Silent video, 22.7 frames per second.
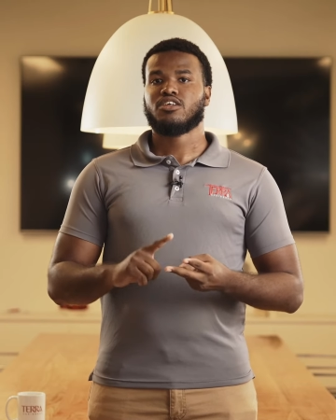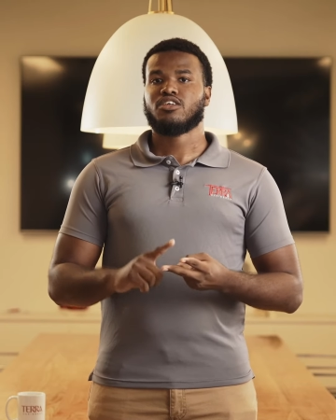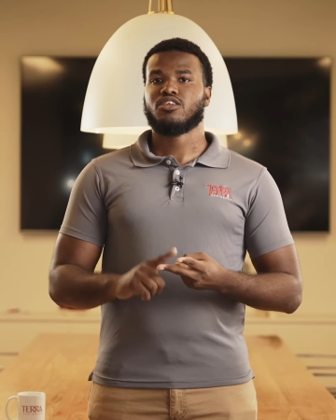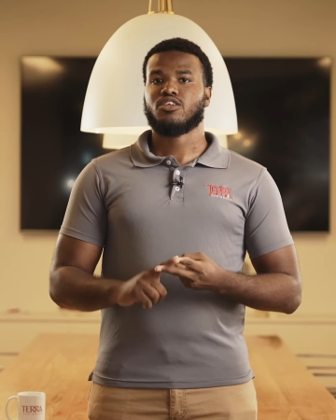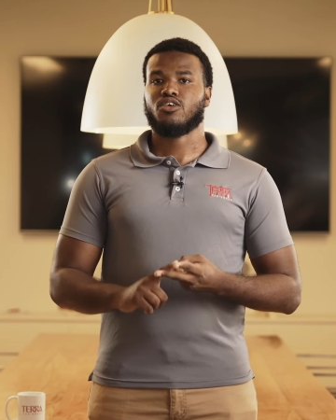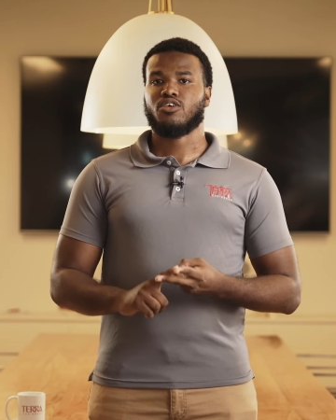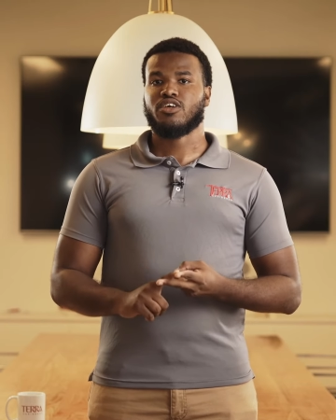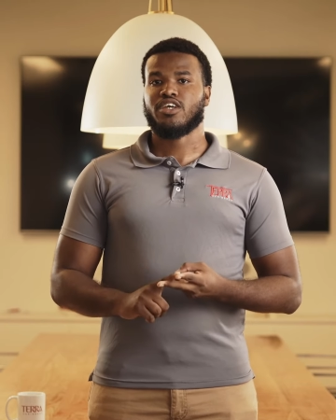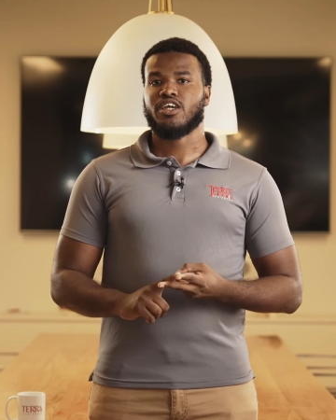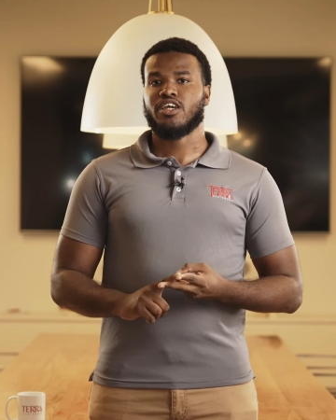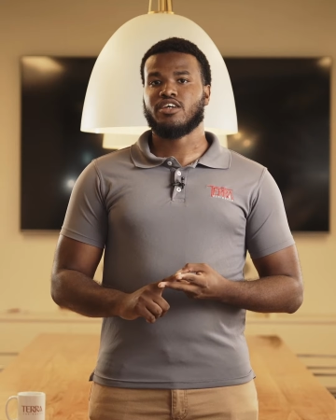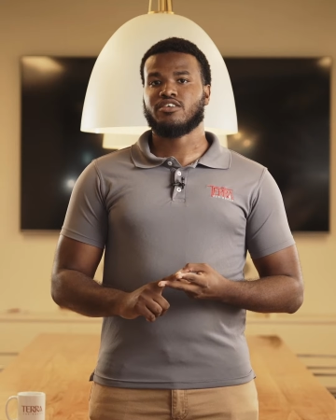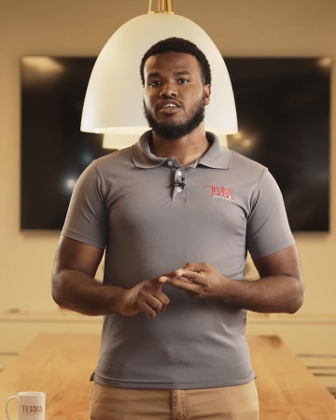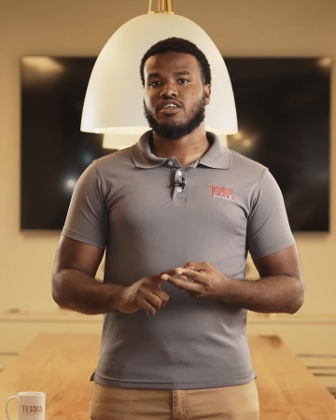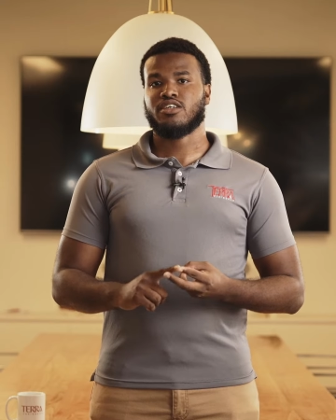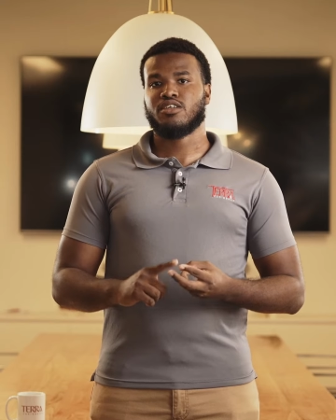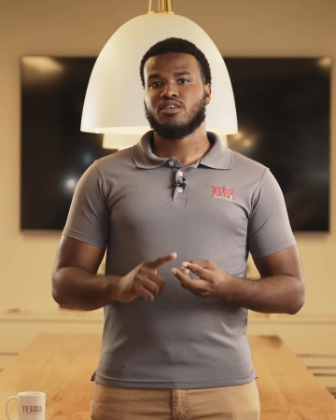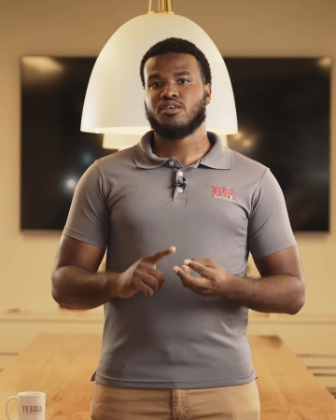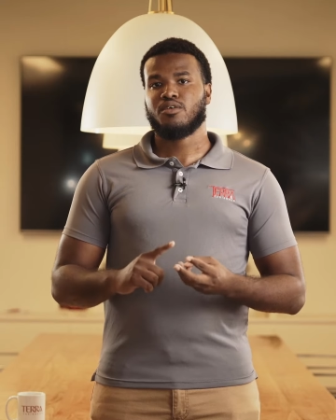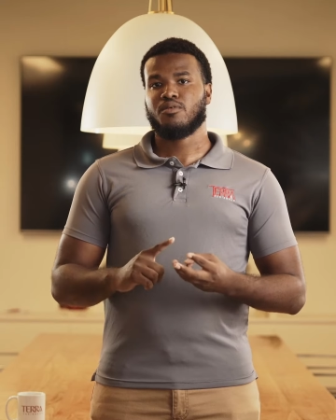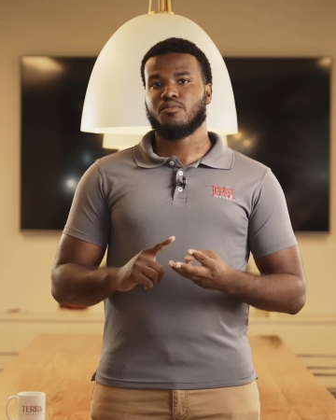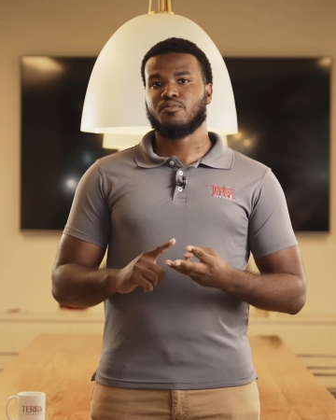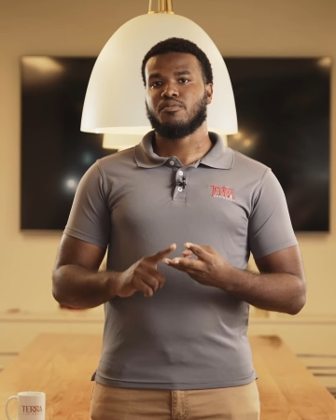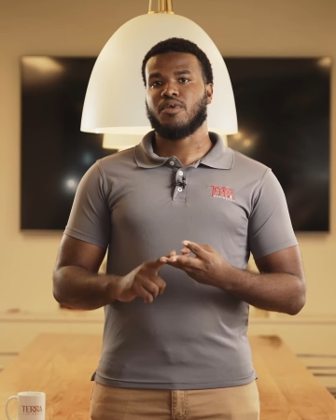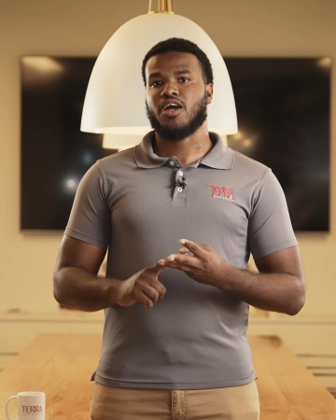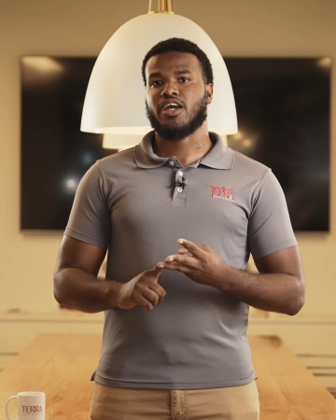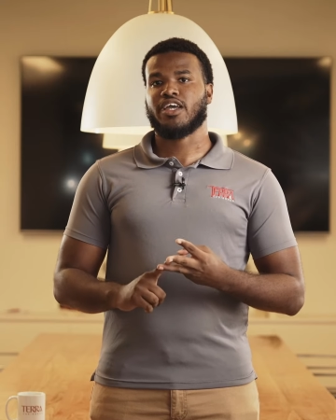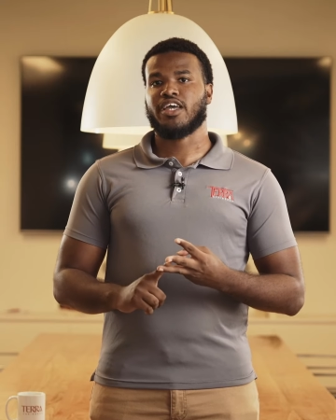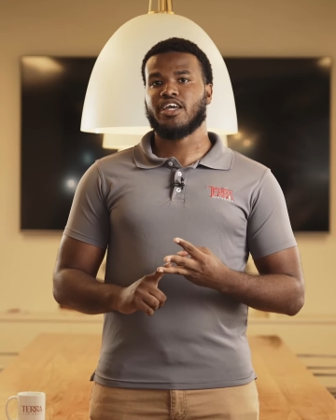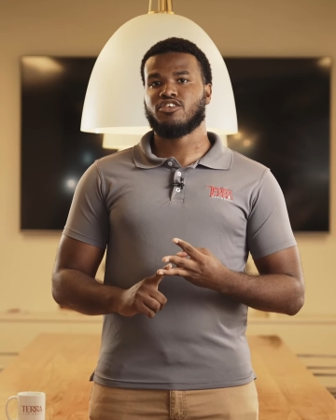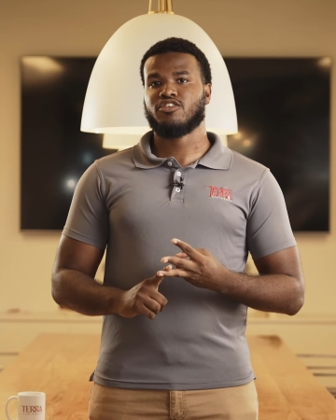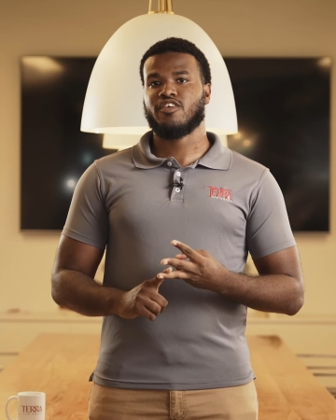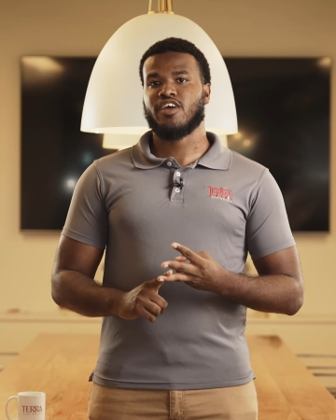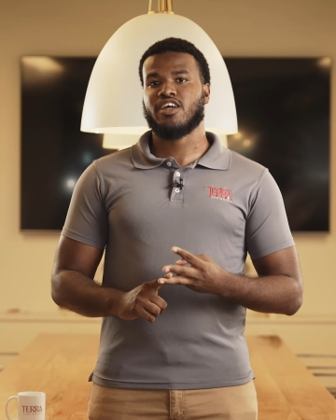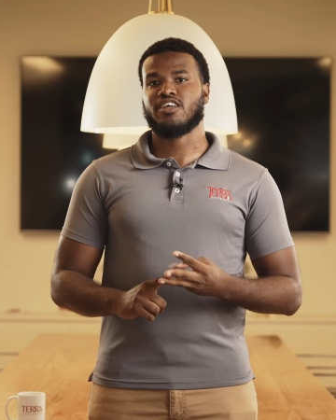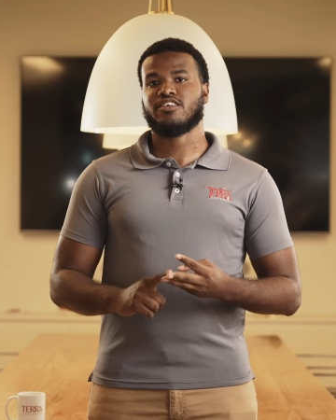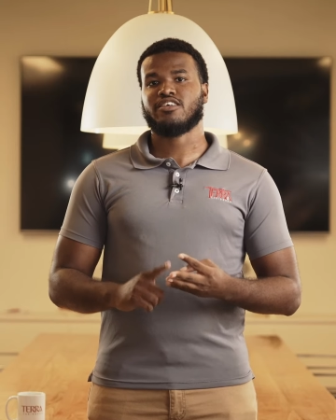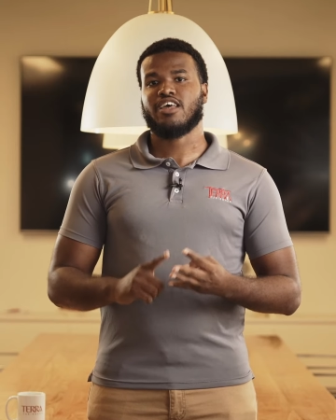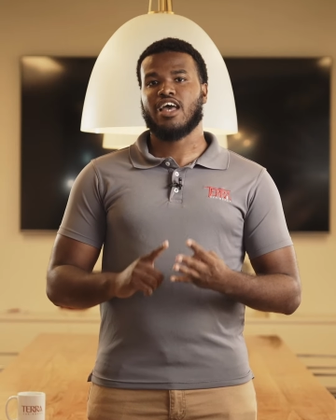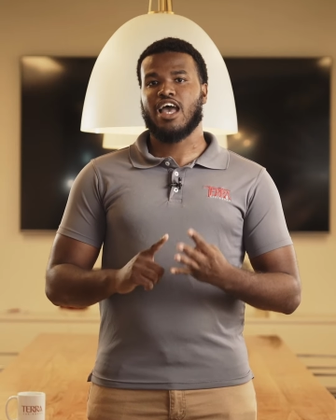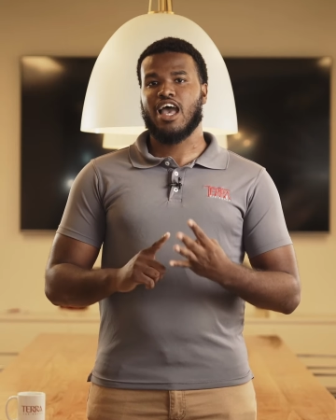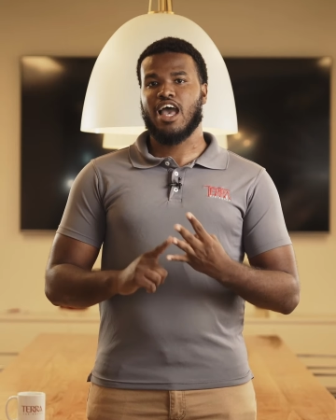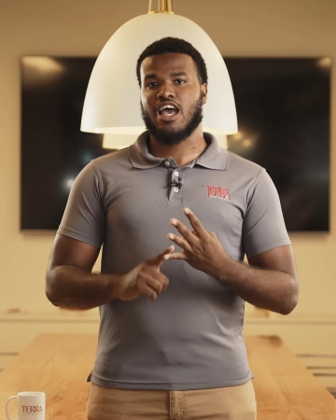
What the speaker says: location, market trends,